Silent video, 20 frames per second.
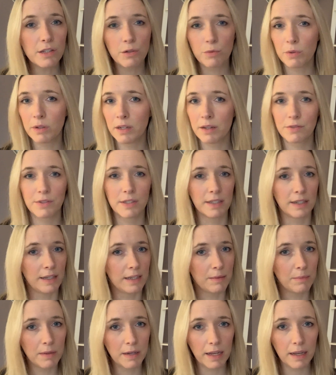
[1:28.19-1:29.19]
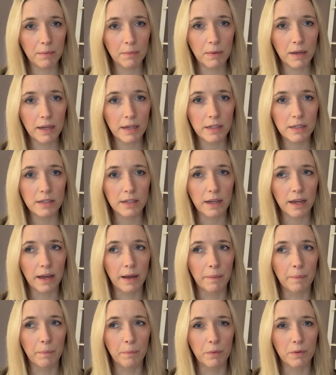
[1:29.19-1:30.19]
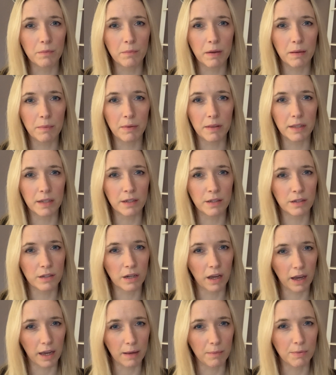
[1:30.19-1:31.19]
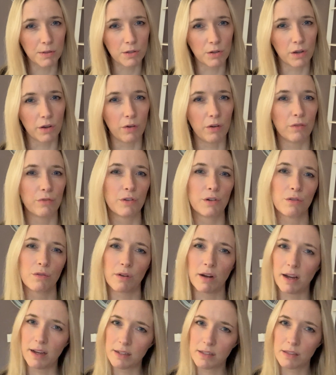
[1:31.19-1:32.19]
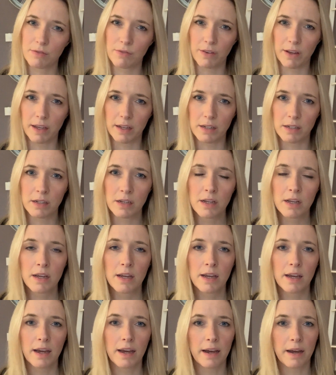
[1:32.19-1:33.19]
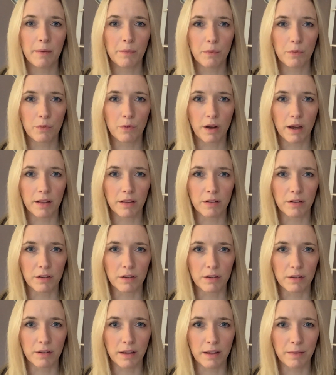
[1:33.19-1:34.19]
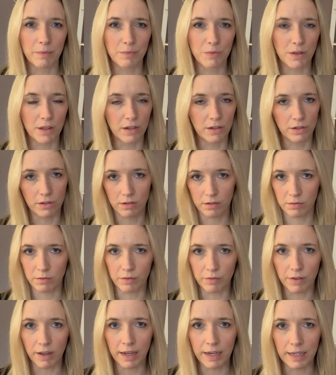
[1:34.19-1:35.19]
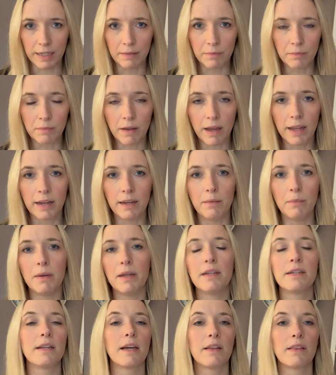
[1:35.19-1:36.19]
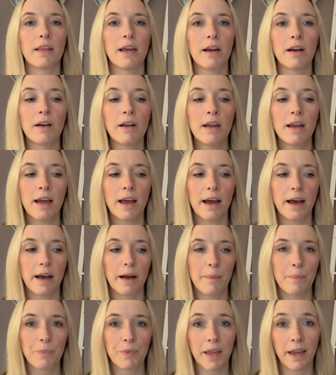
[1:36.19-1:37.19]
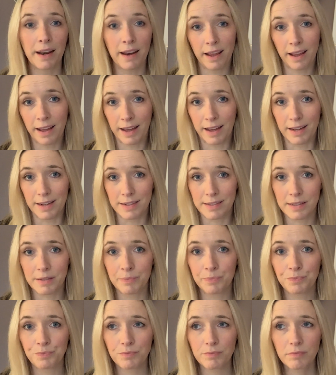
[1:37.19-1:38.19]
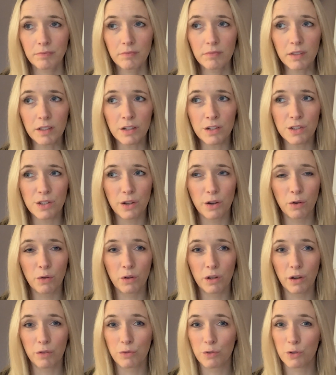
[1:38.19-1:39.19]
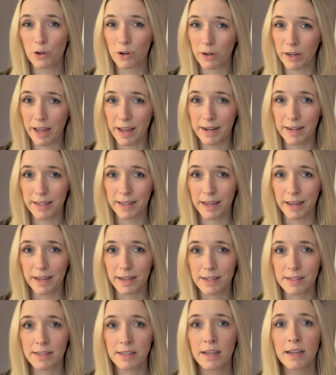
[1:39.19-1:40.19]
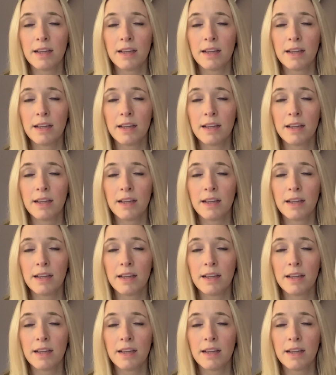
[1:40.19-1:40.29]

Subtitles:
You wouldn't have to eliminate meat, but maybe the type. So going for grass-fed rather than just sort of any meat out there, and eggs. So go for organic eggs.